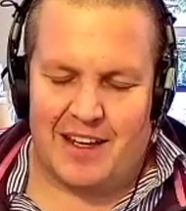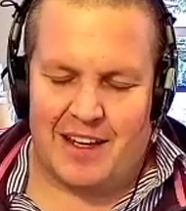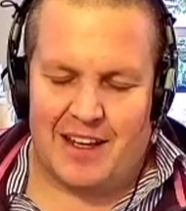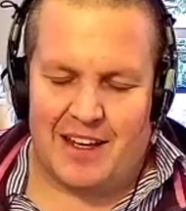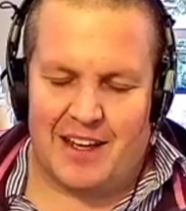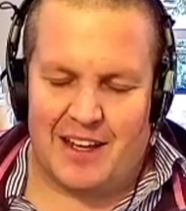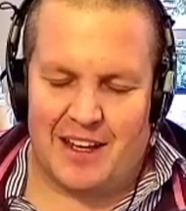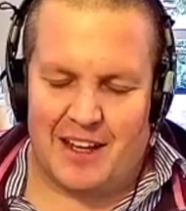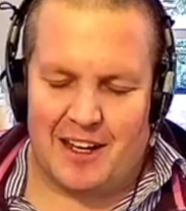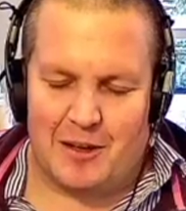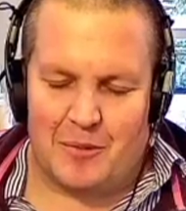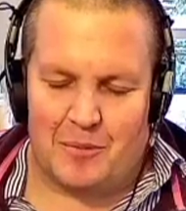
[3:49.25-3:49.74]

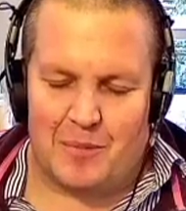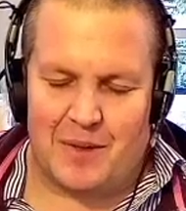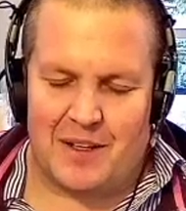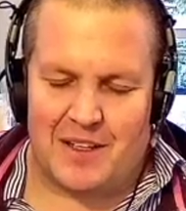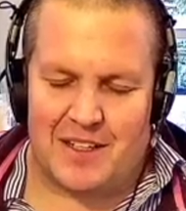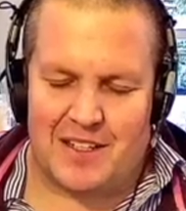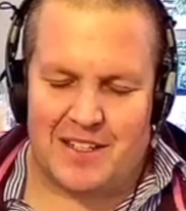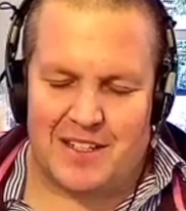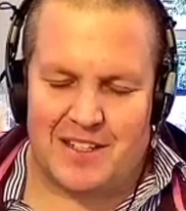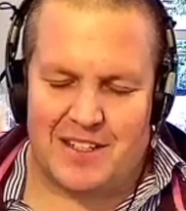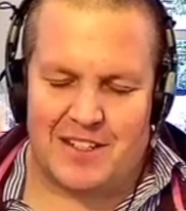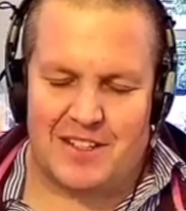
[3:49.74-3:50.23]
Help
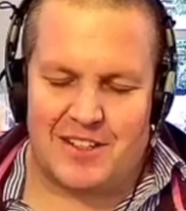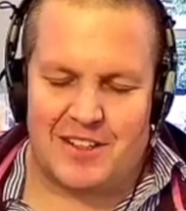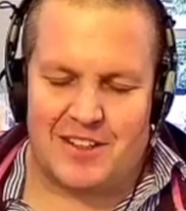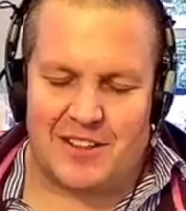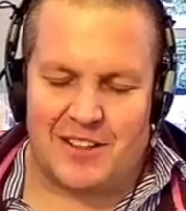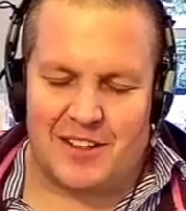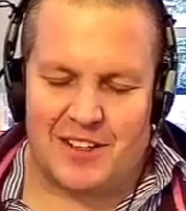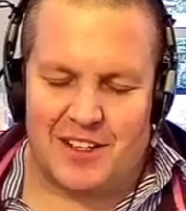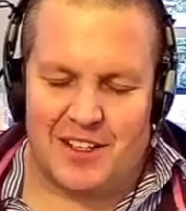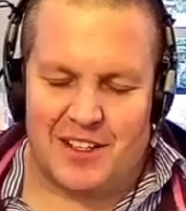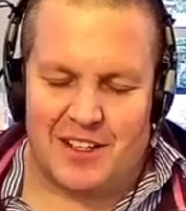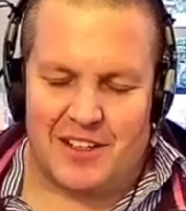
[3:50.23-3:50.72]
us to
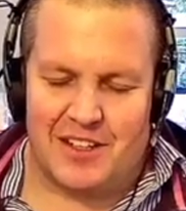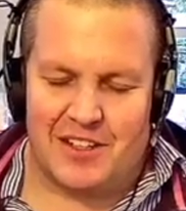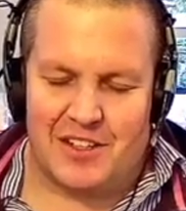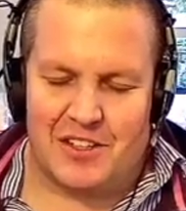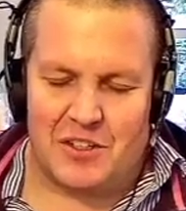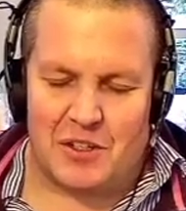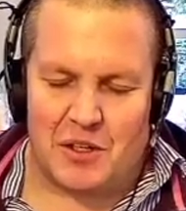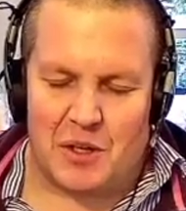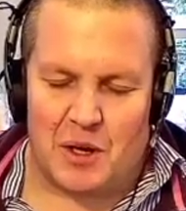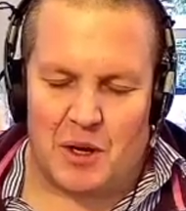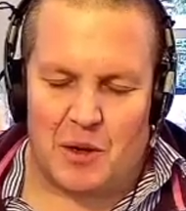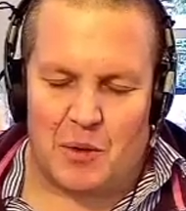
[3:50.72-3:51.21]

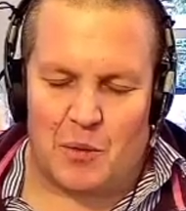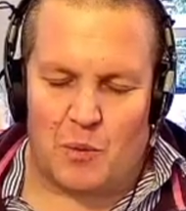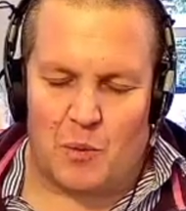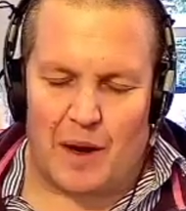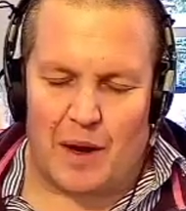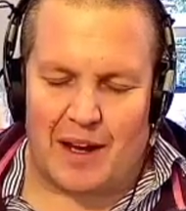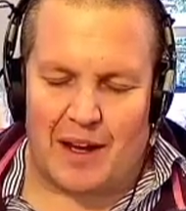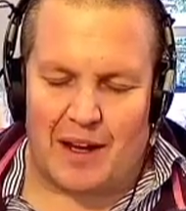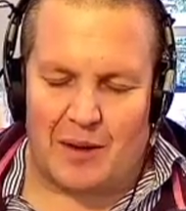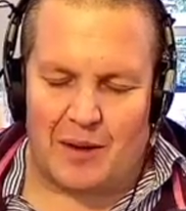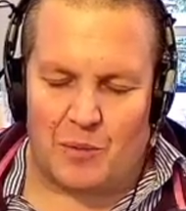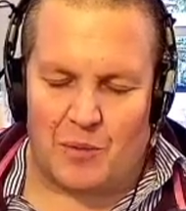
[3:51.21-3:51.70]
do
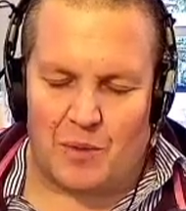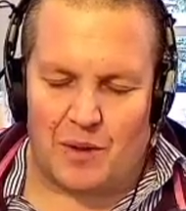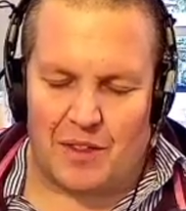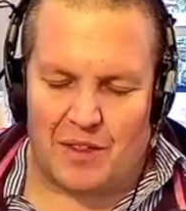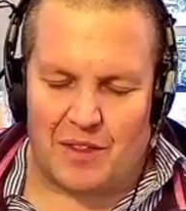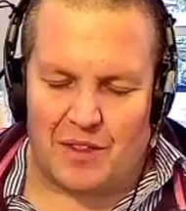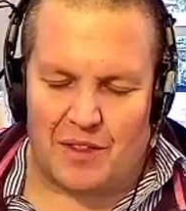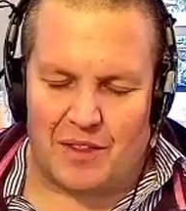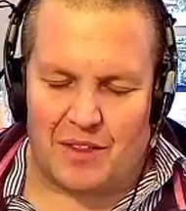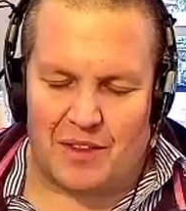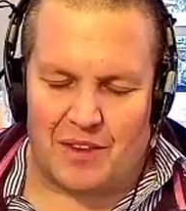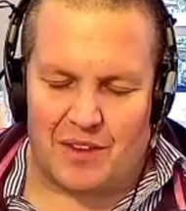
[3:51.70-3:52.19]
away
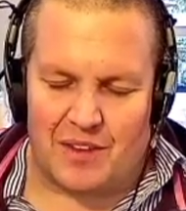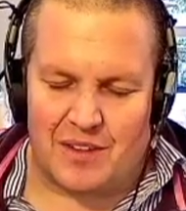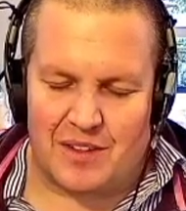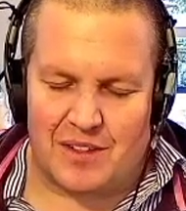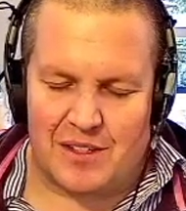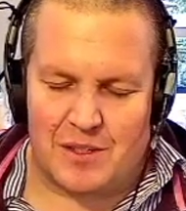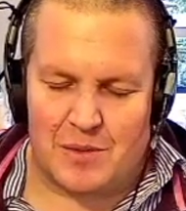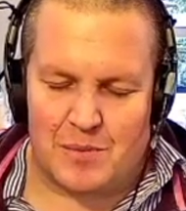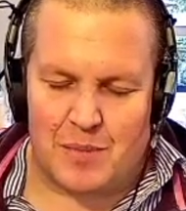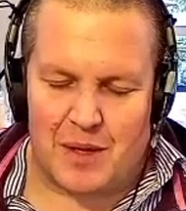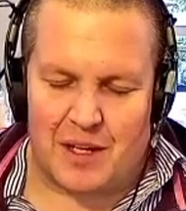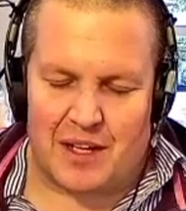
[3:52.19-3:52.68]
with
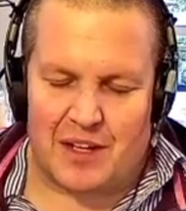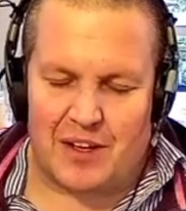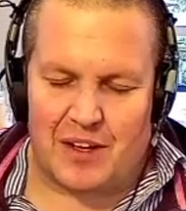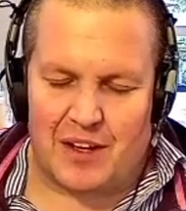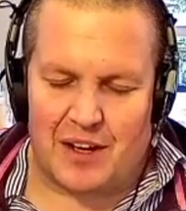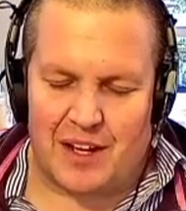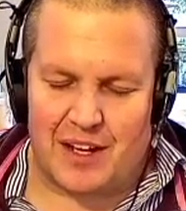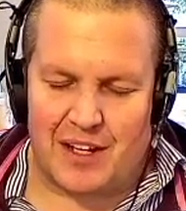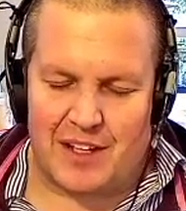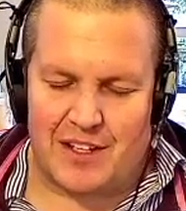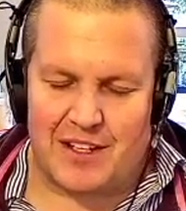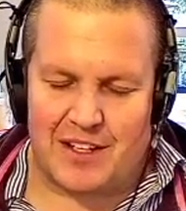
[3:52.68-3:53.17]

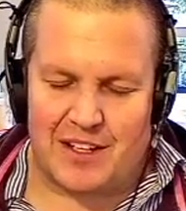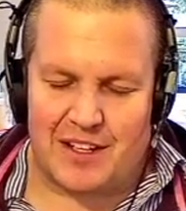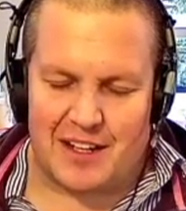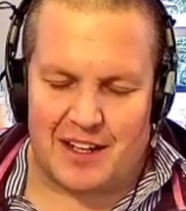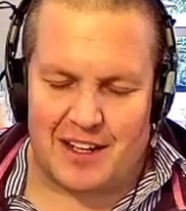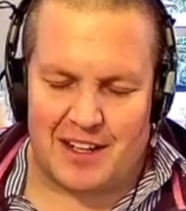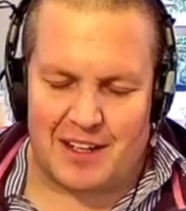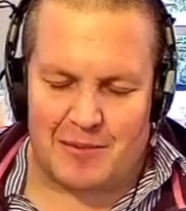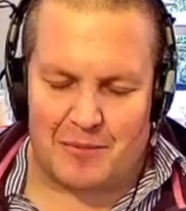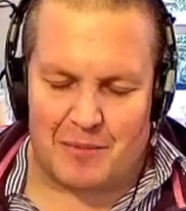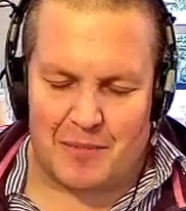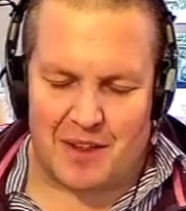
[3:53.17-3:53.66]
speculation
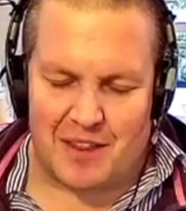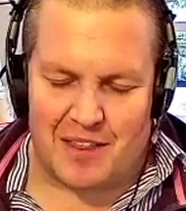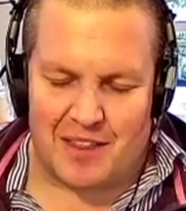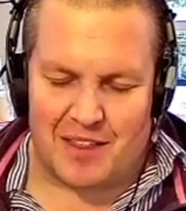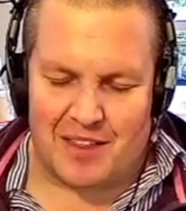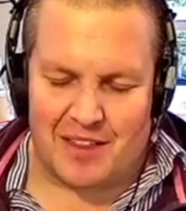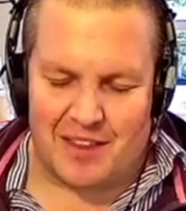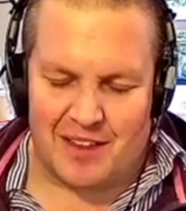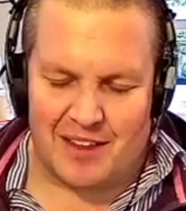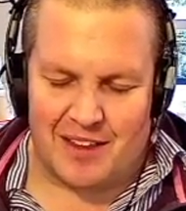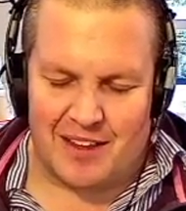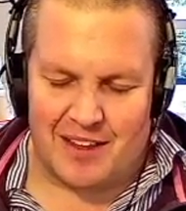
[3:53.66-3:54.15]
and myth,
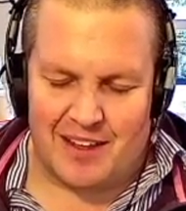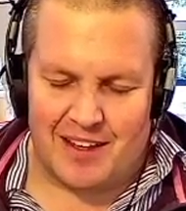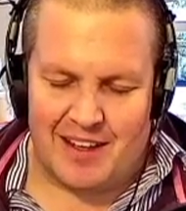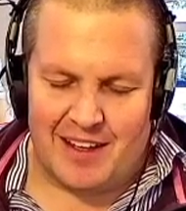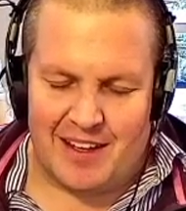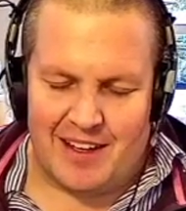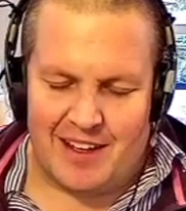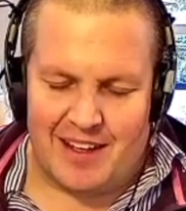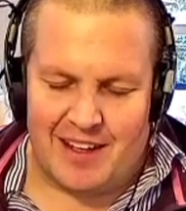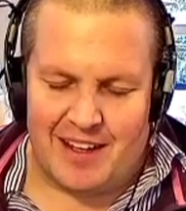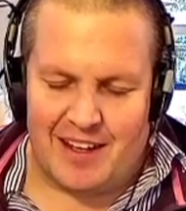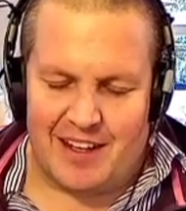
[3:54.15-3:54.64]

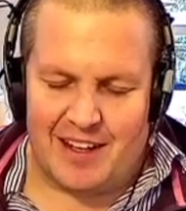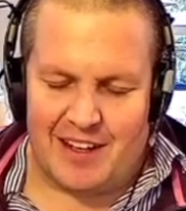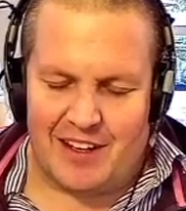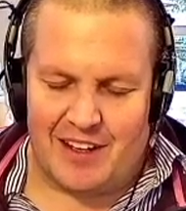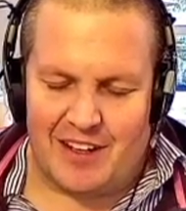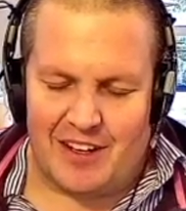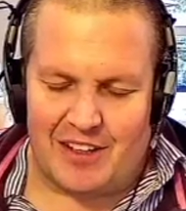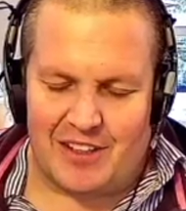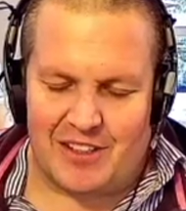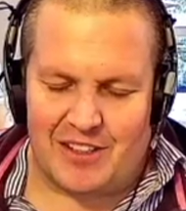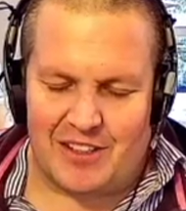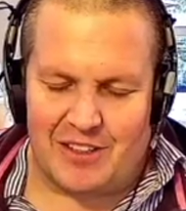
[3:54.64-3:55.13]
and
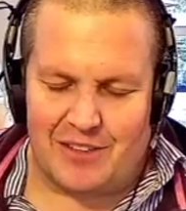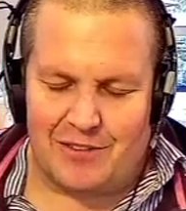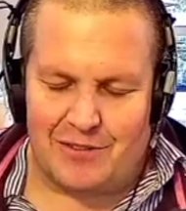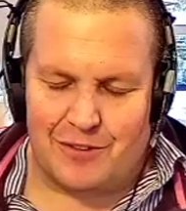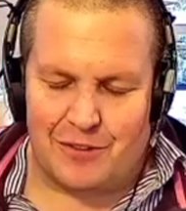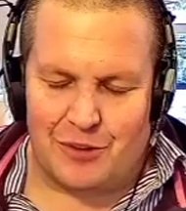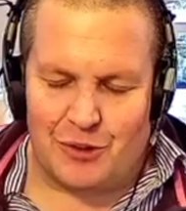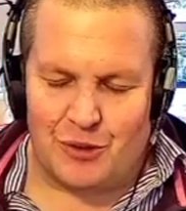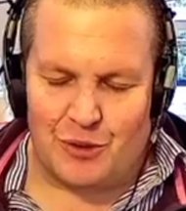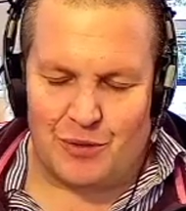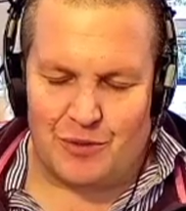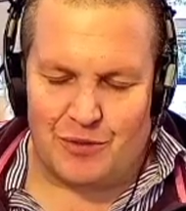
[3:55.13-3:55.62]
not to
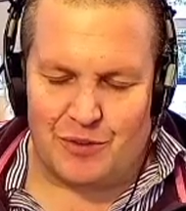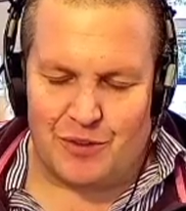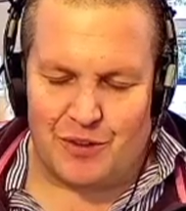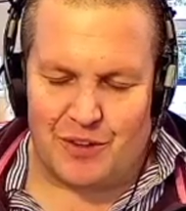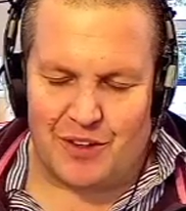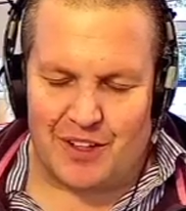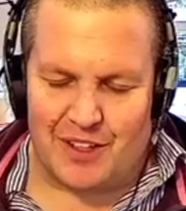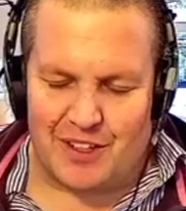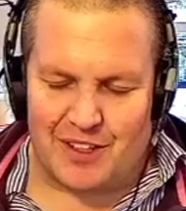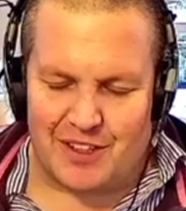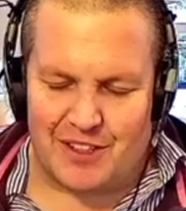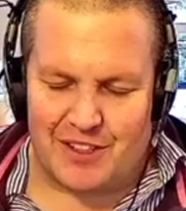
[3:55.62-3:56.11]
fall for
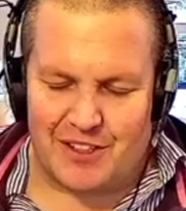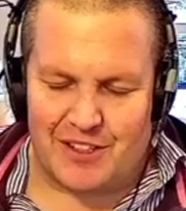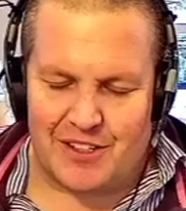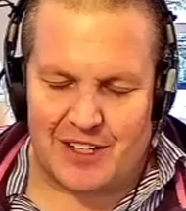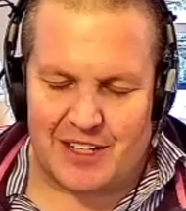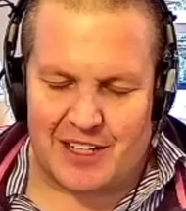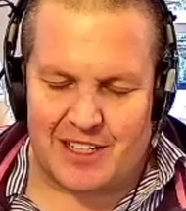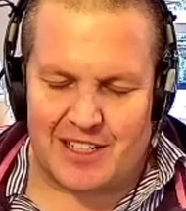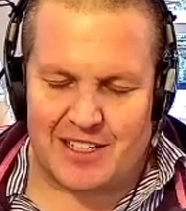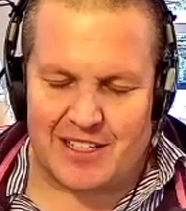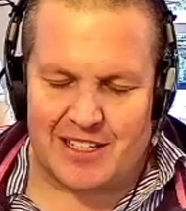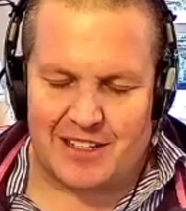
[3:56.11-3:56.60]
the
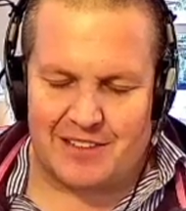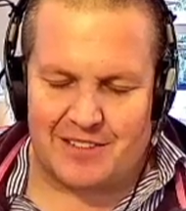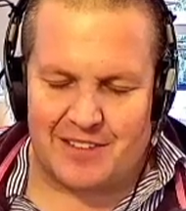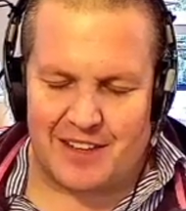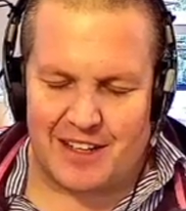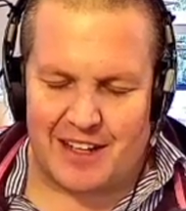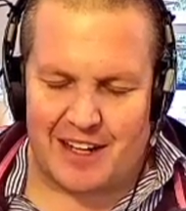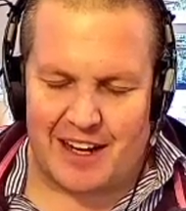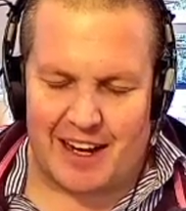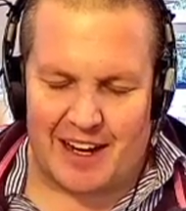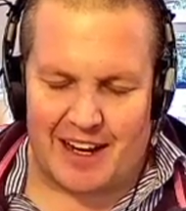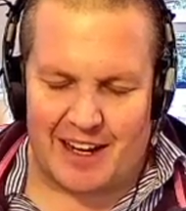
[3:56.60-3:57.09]
tricks of
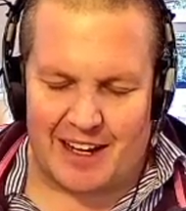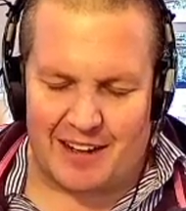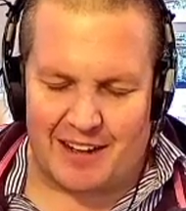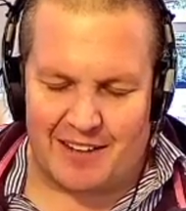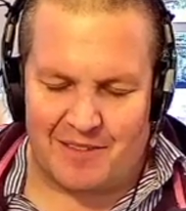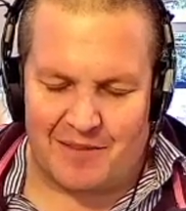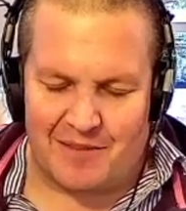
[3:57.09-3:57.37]
the day,